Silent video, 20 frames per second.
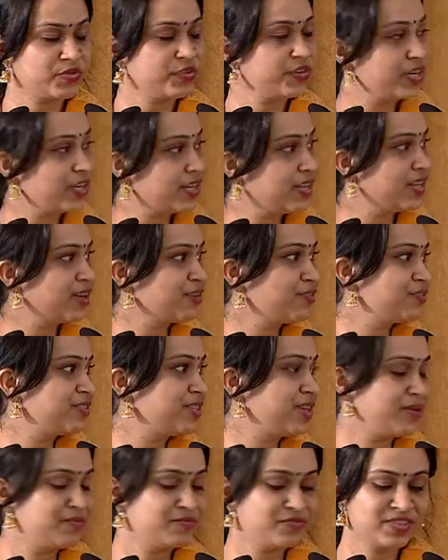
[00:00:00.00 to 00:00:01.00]
we really love
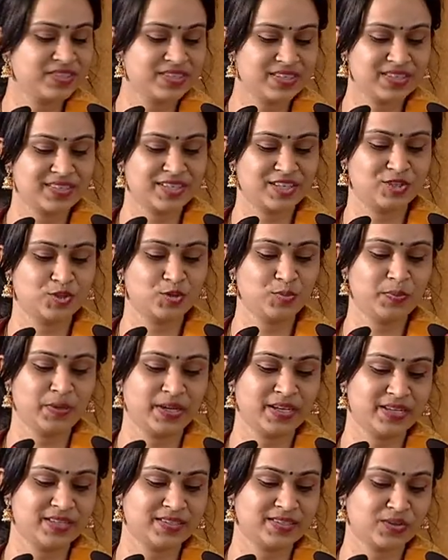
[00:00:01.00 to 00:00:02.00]
the emphasis that you
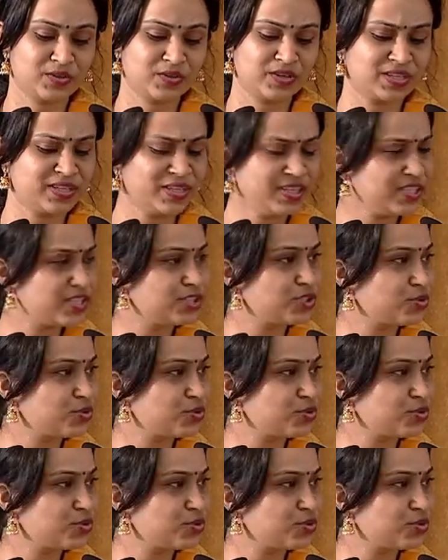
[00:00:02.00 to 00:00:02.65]
place on each